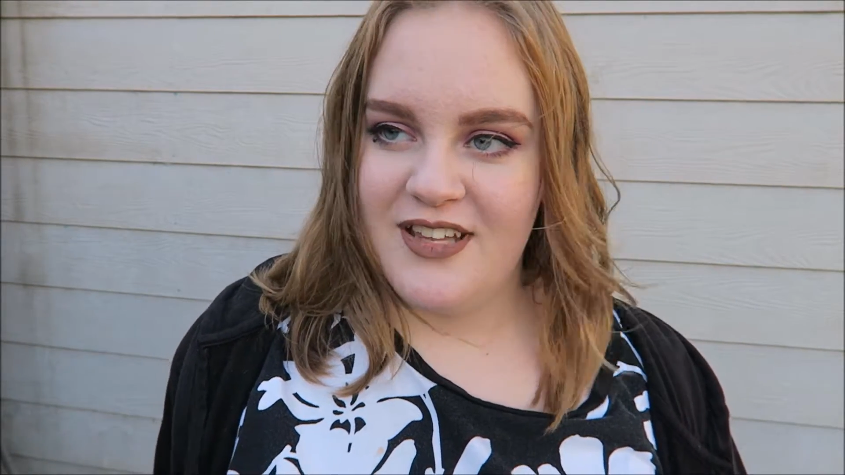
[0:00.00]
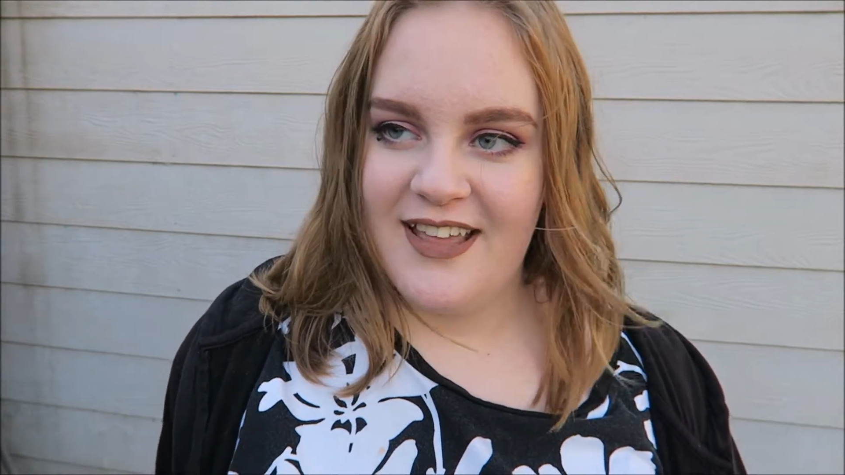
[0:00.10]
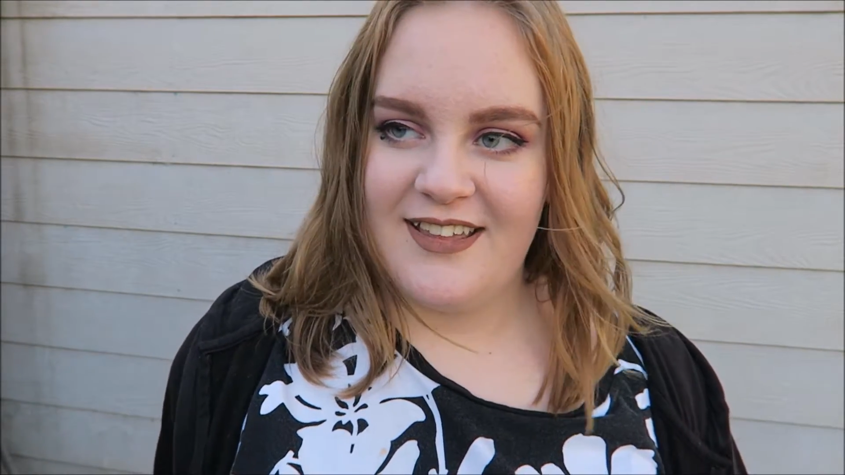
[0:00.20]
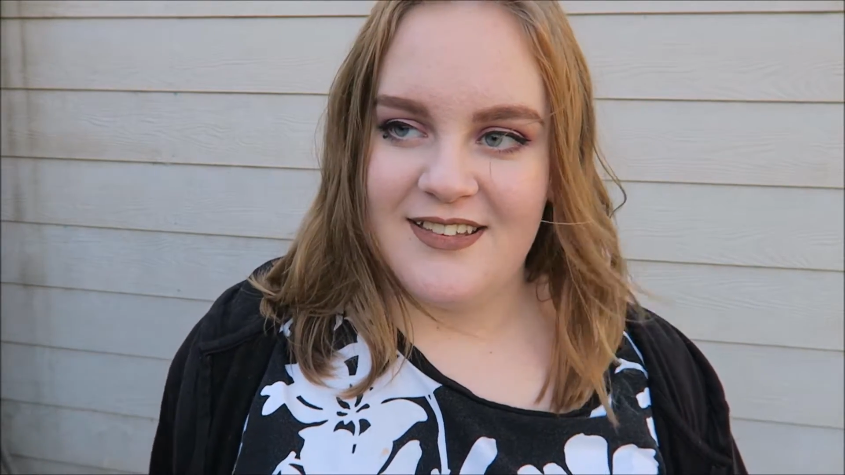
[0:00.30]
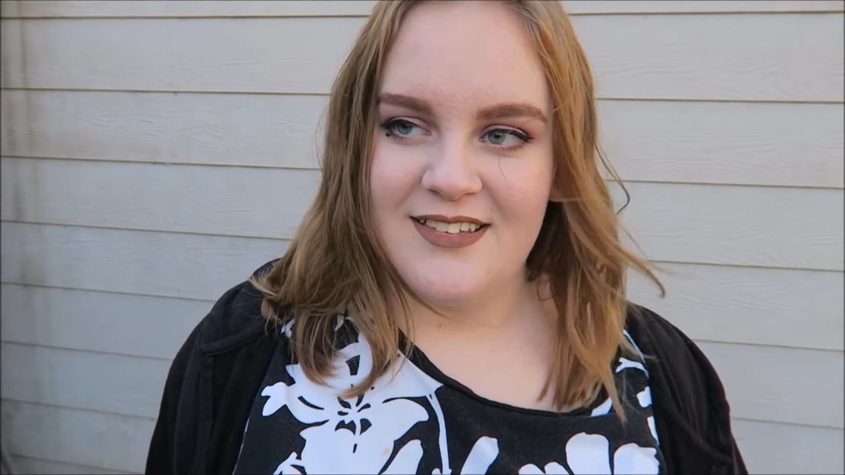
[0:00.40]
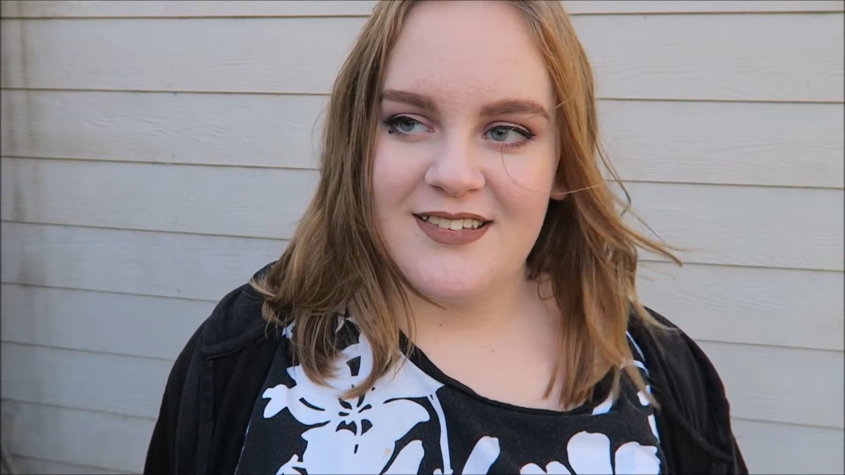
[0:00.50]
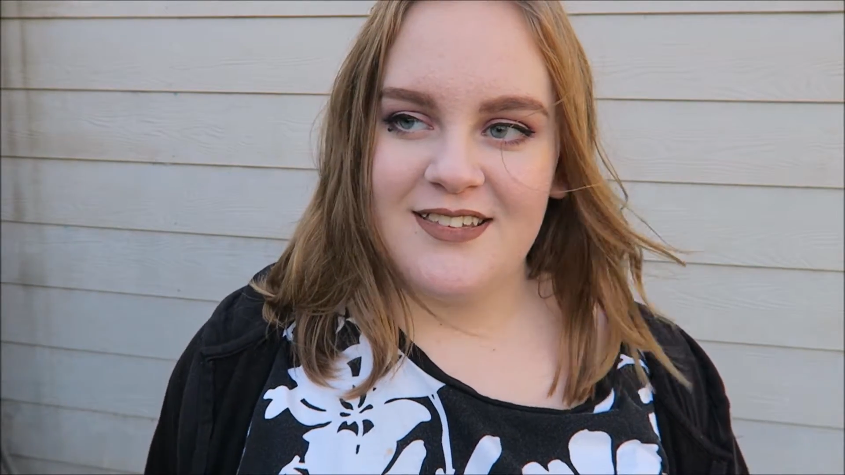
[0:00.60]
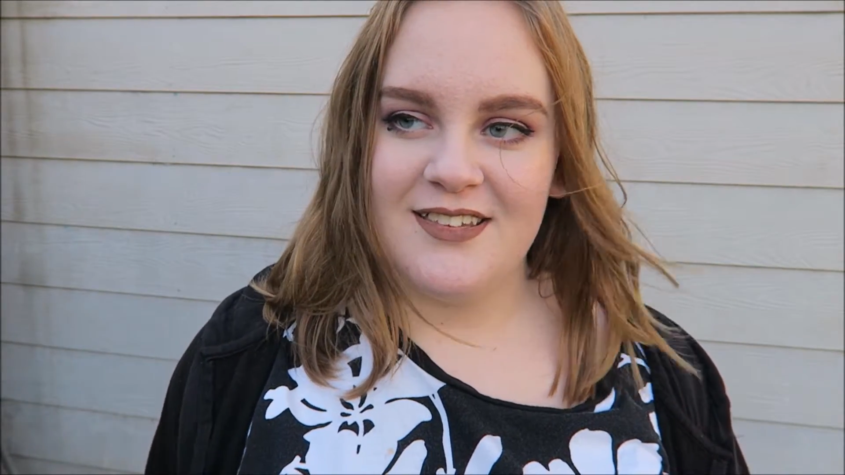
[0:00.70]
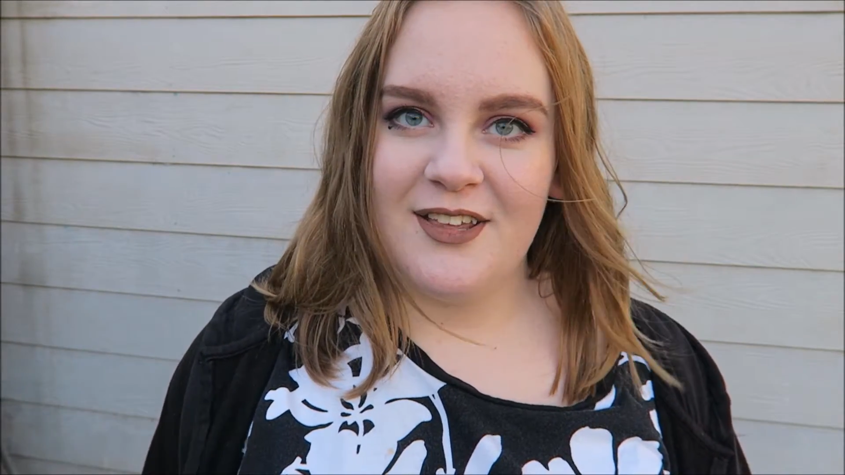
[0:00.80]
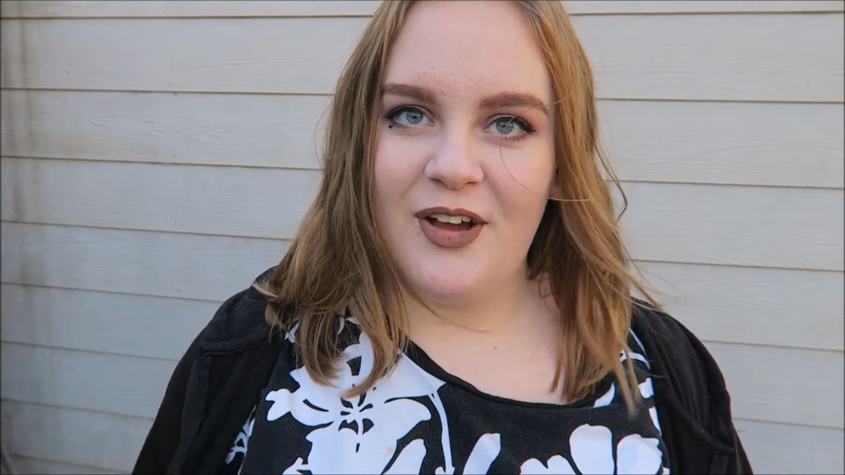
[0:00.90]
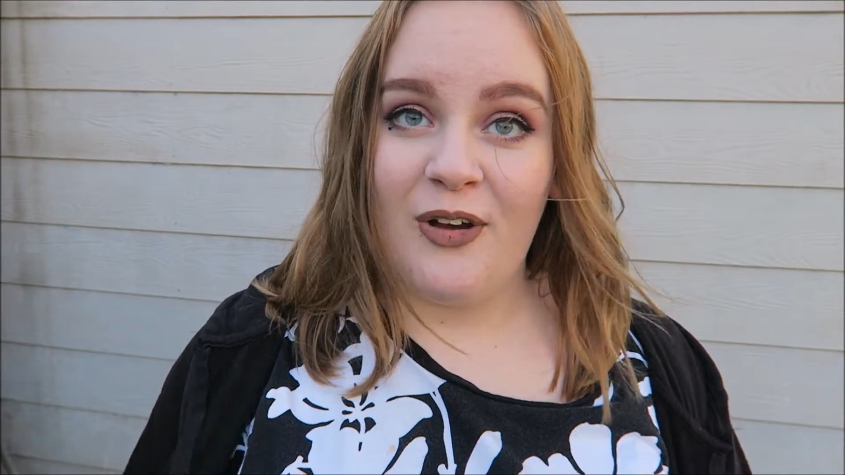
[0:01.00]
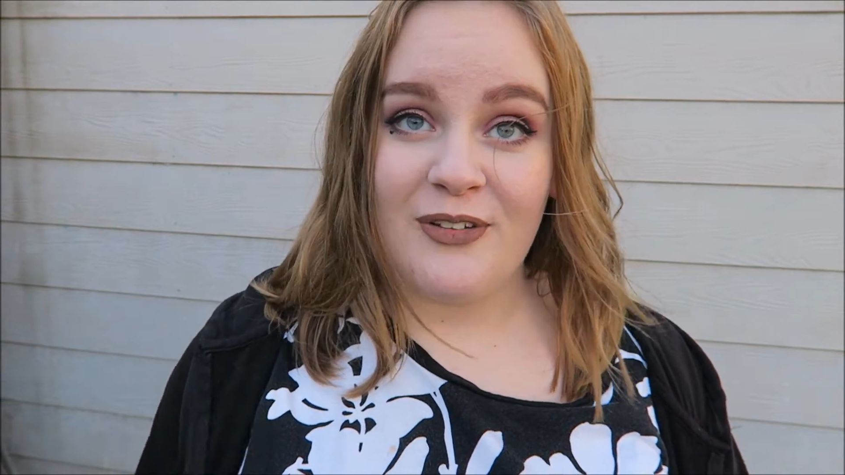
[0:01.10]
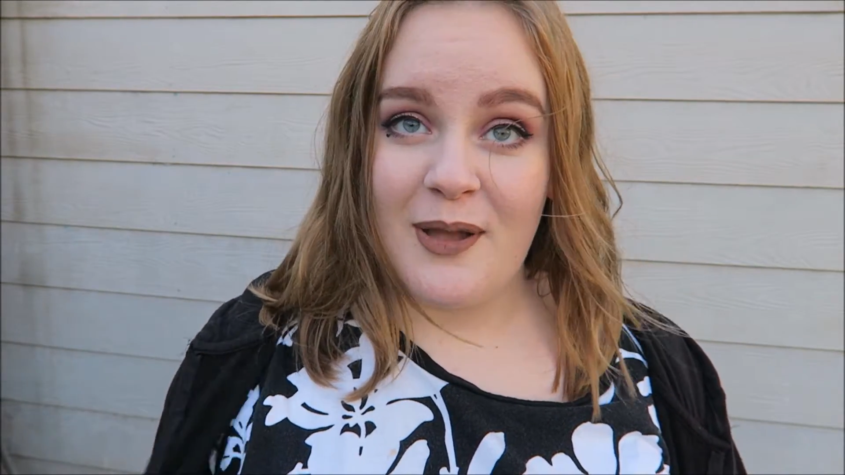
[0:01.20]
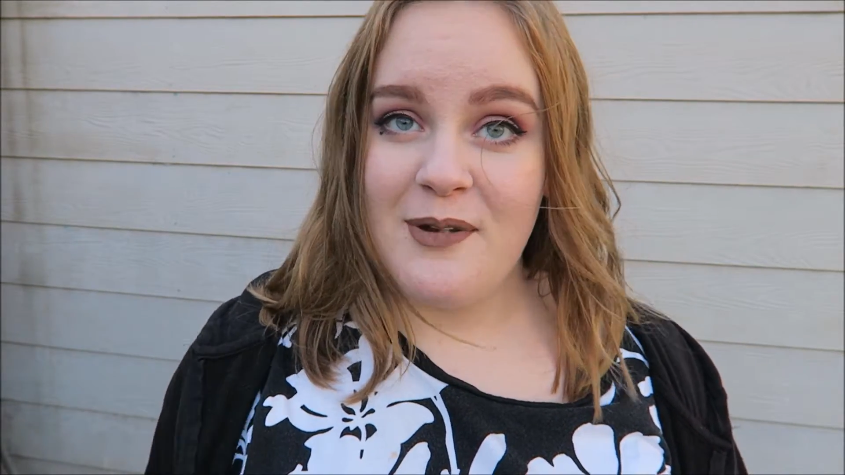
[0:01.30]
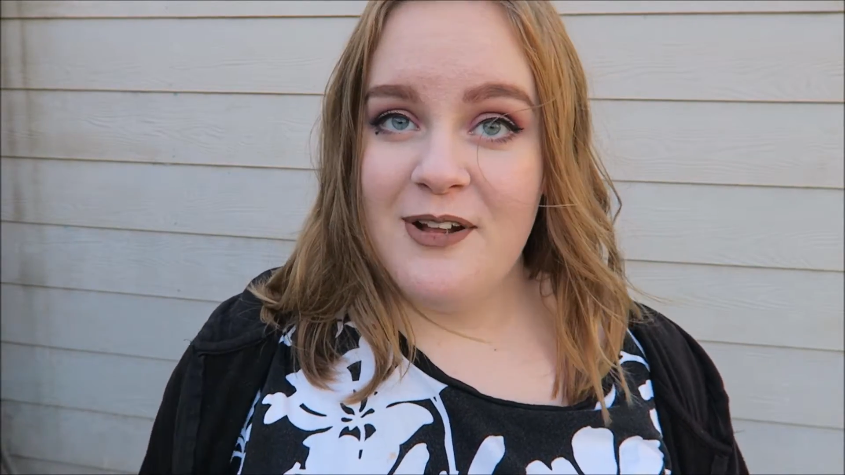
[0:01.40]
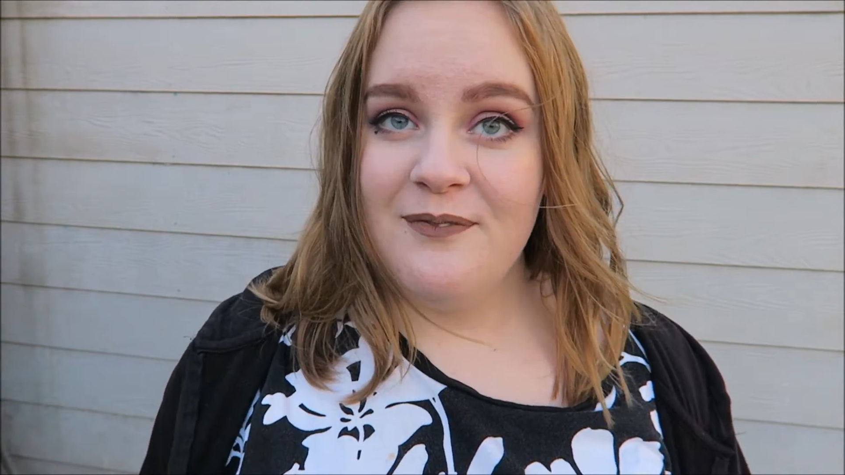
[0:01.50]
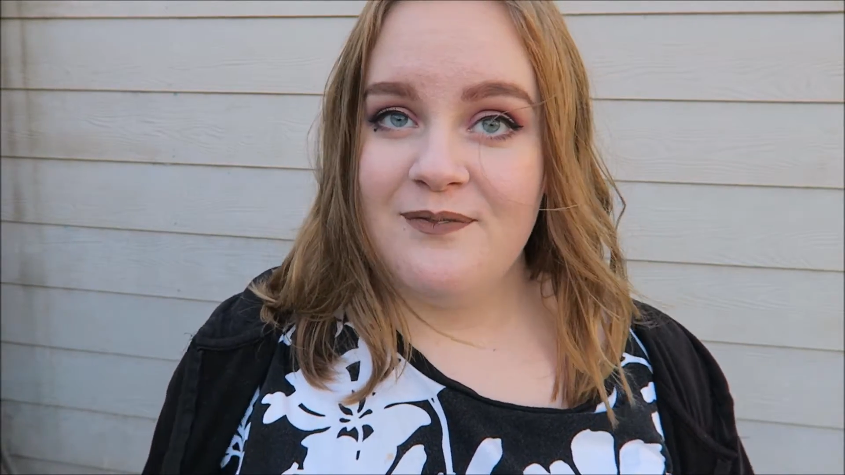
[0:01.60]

layers off camera.